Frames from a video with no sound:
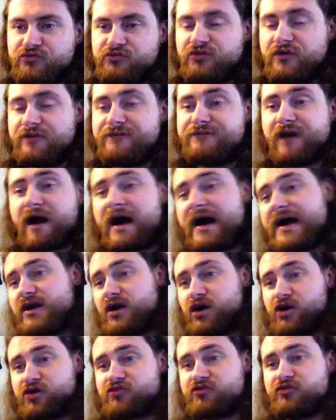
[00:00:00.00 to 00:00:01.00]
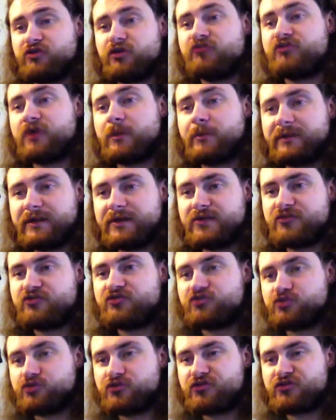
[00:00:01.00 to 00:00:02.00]
Divine Arsenal Double A
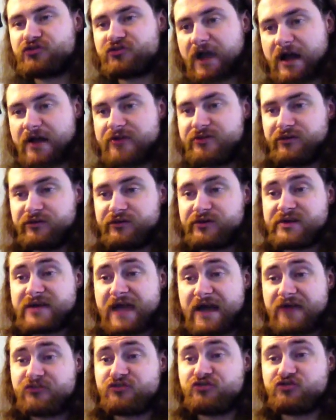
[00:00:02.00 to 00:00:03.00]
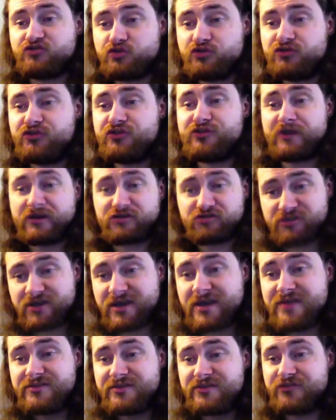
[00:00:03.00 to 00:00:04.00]
Zeus Sky Thunder. Yes, Zeus is actually
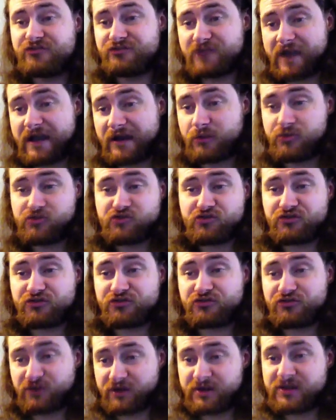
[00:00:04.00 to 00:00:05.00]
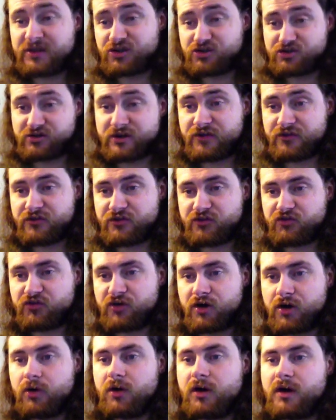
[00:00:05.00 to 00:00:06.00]
in this deck, which is fucking crazy.
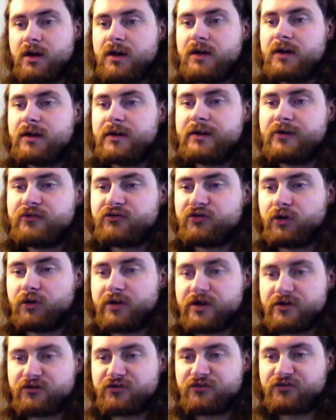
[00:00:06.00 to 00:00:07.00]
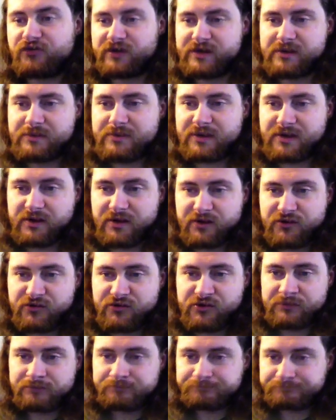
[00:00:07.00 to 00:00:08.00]
So, so it's funny
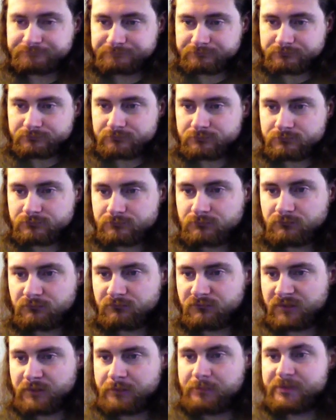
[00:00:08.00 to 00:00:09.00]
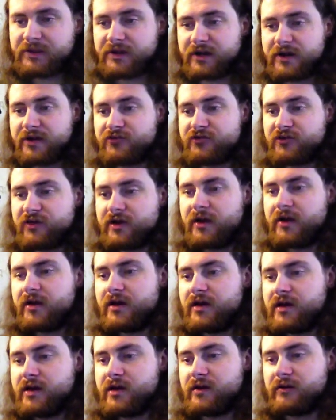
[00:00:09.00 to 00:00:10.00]
because, because,
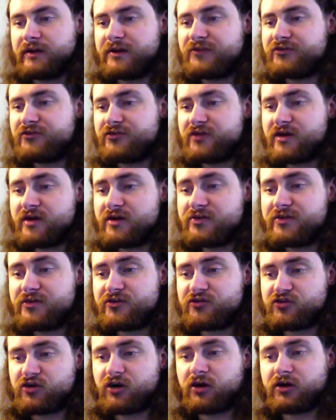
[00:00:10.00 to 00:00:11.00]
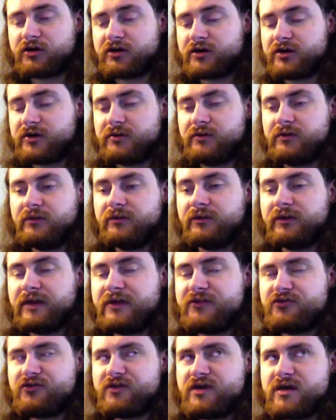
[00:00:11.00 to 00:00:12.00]
let's say this card,
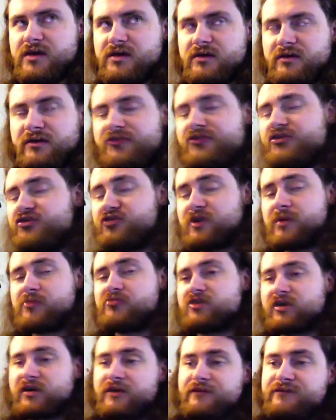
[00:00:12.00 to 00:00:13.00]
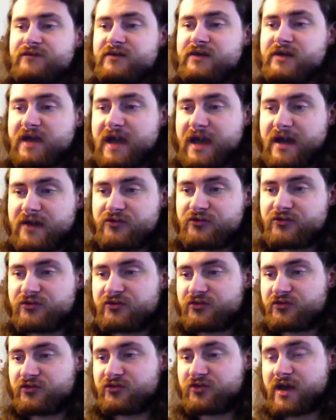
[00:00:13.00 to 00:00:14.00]
let's say, let's say Cyber Dragon Infinity has
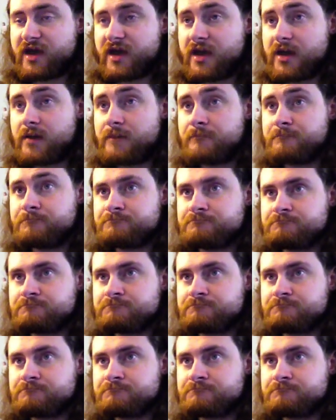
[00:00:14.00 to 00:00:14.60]
say,